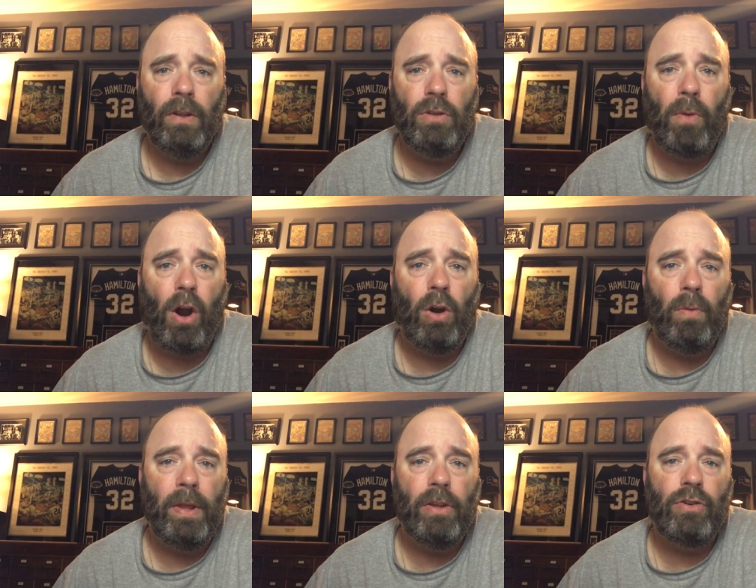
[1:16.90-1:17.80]
Tomorrow
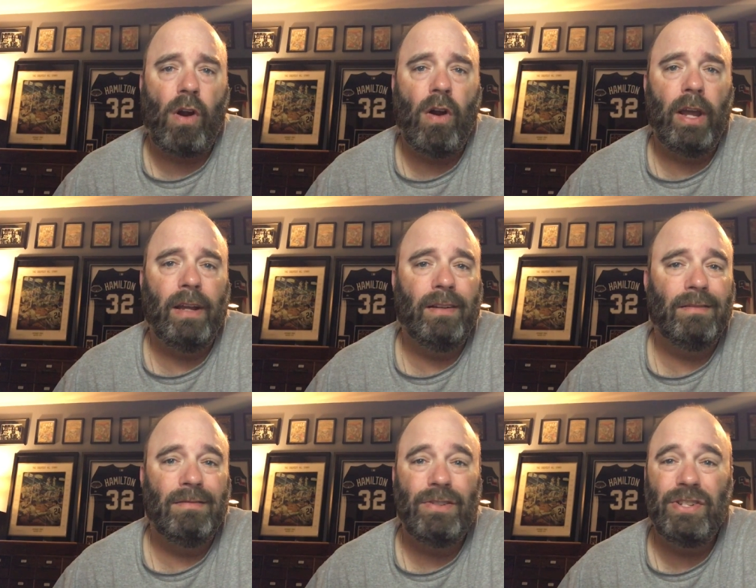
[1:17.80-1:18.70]
will be the
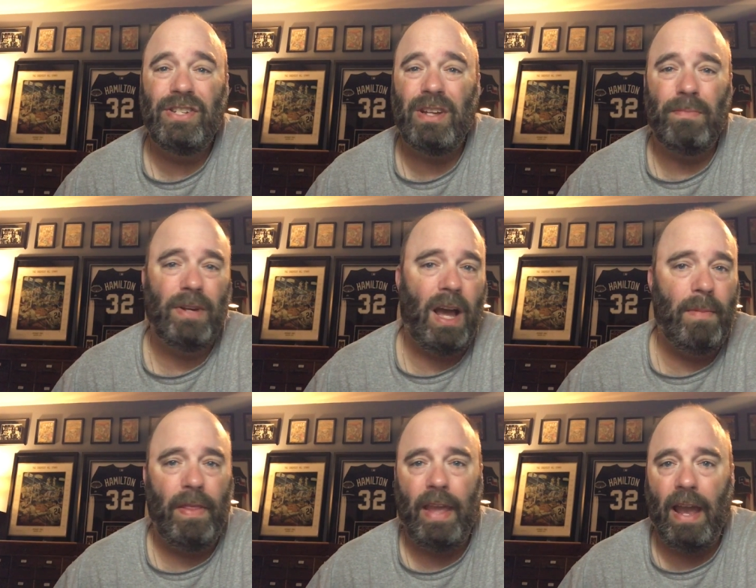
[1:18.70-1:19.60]
drawing
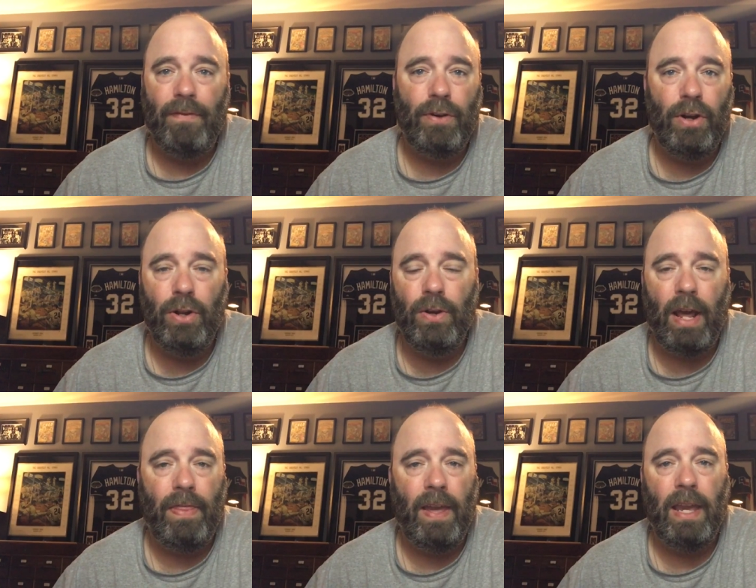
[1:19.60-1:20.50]
sometime in the afternoon,
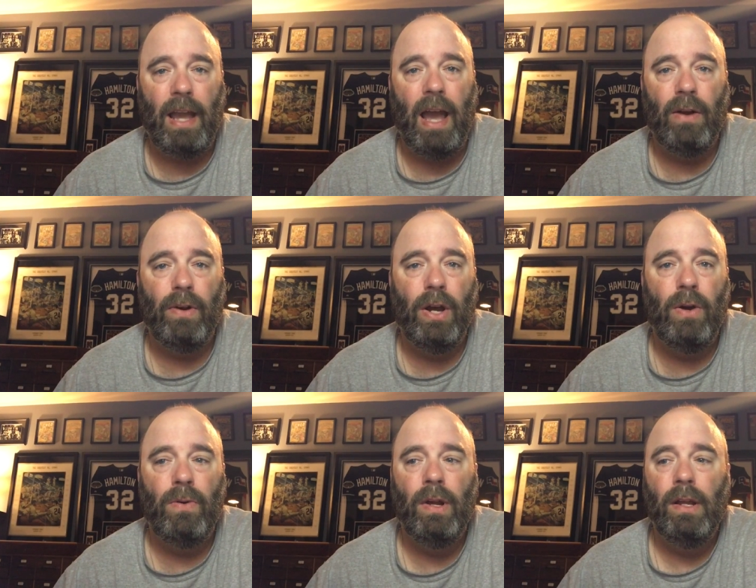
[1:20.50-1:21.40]
I think. I don't
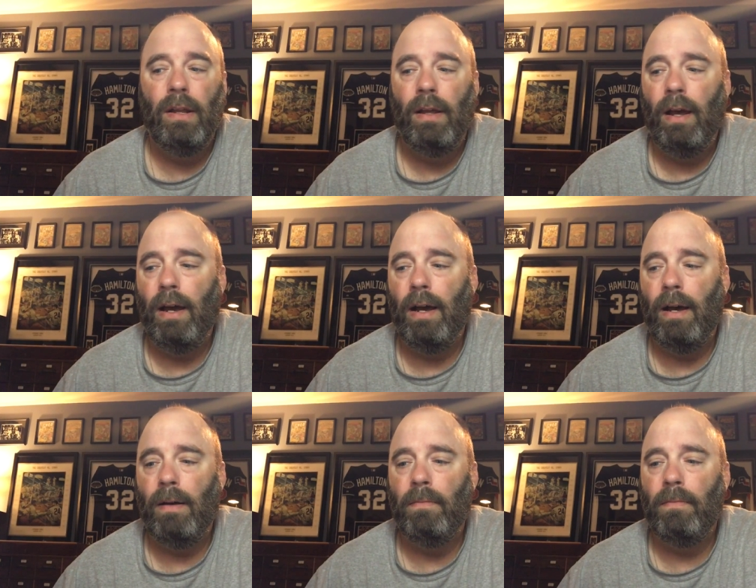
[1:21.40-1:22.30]
know.
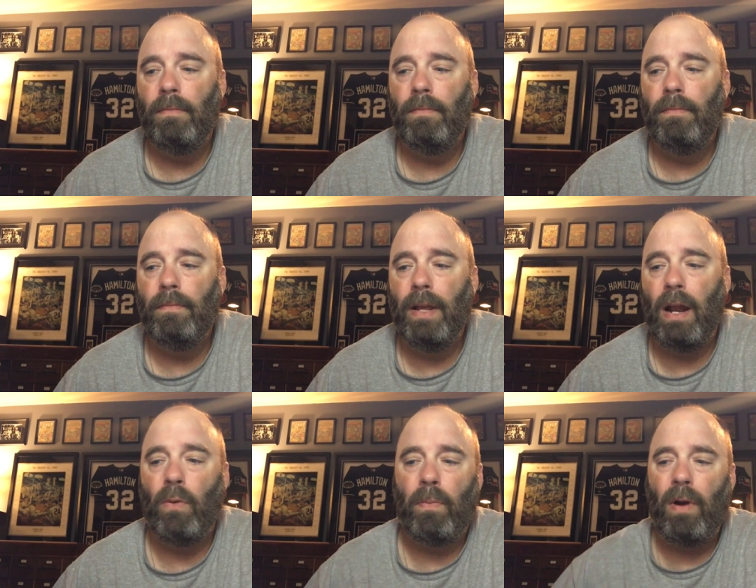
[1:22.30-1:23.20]
And
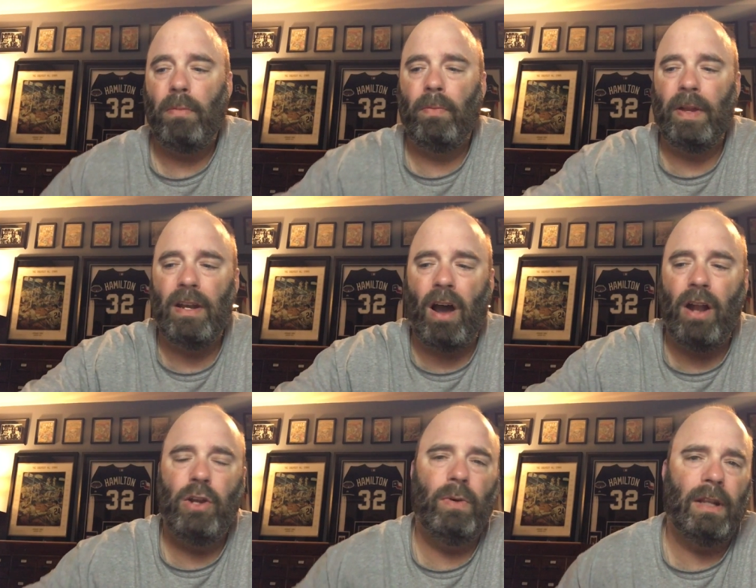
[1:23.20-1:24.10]
I will probably
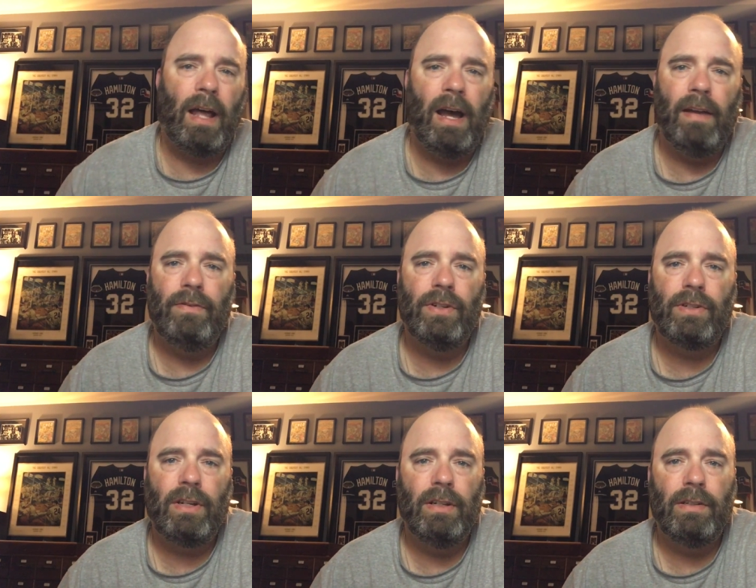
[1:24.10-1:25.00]
not do it live
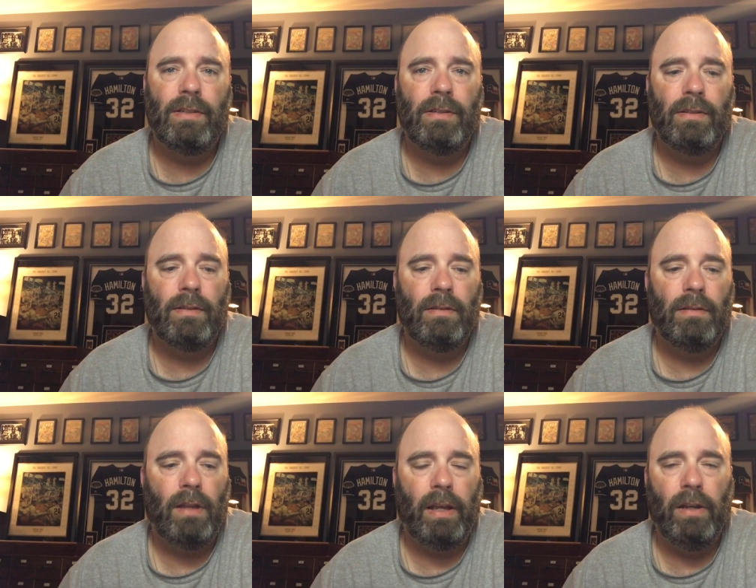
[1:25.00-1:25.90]
just because
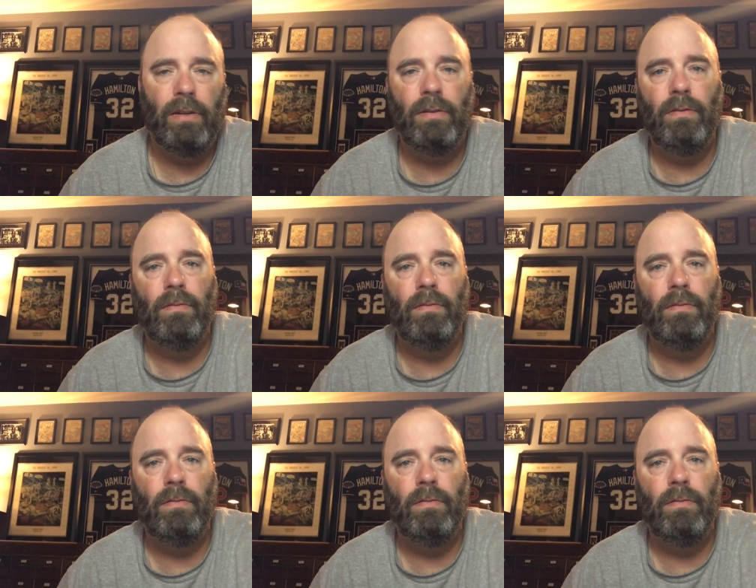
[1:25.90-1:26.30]
I can